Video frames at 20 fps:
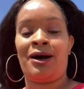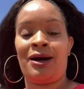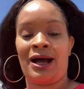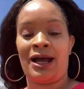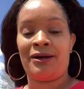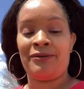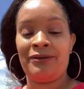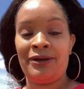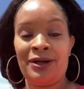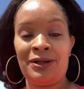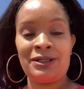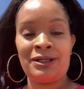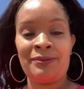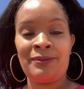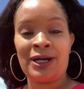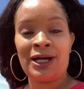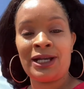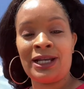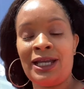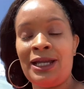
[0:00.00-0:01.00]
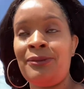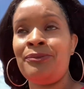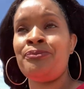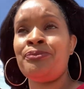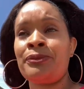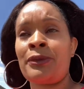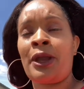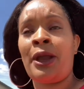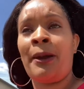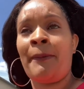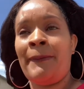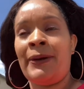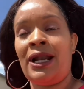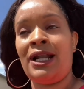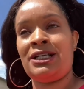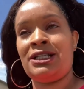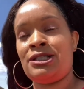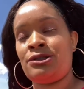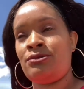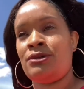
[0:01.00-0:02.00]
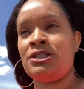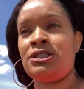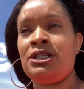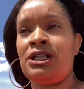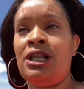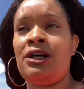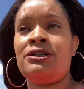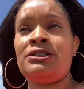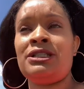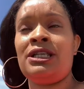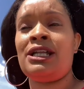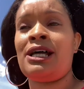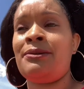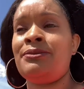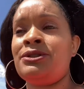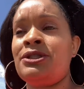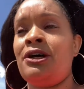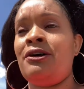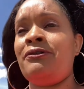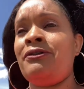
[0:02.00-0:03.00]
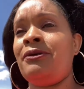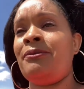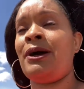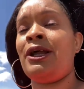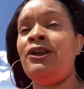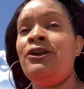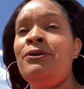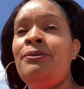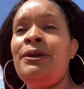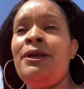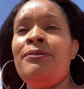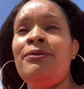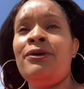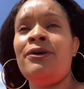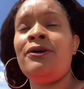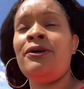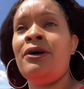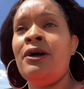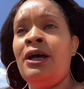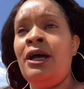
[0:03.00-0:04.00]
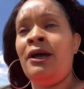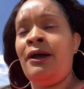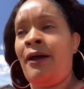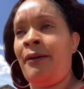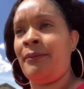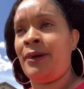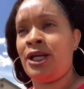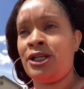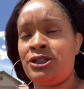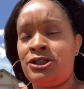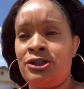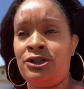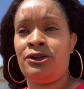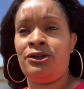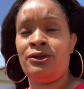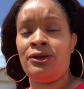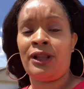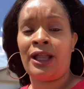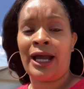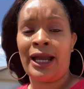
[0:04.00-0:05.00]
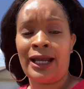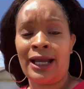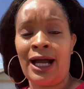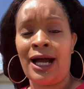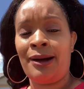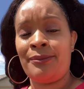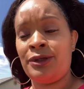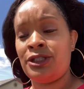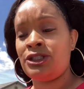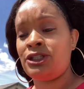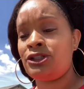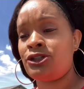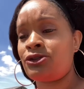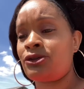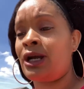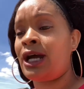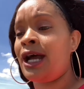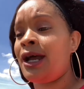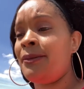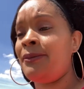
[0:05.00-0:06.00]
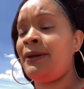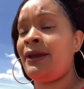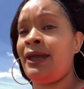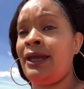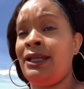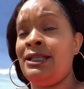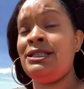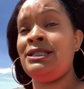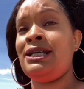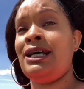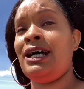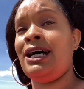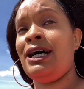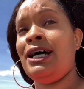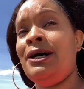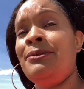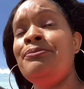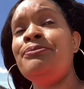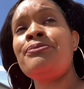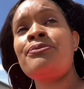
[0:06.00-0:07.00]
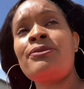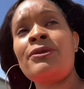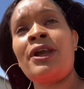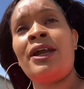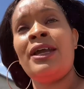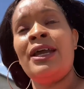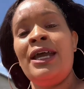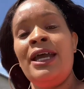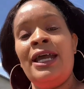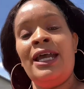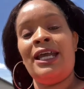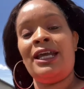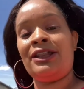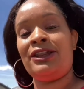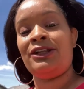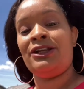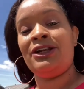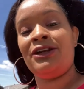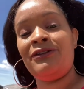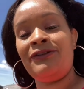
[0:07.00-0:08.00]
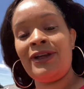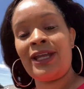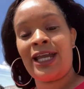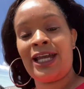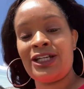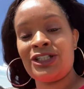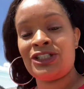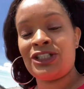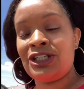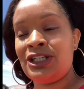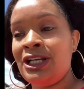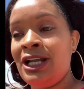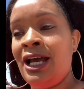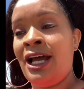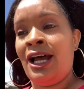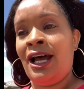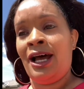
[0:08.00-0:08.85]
I felt about it. But I just want to close it up. So for my new people, make sure you like, comment, subscribe, and hit the notification.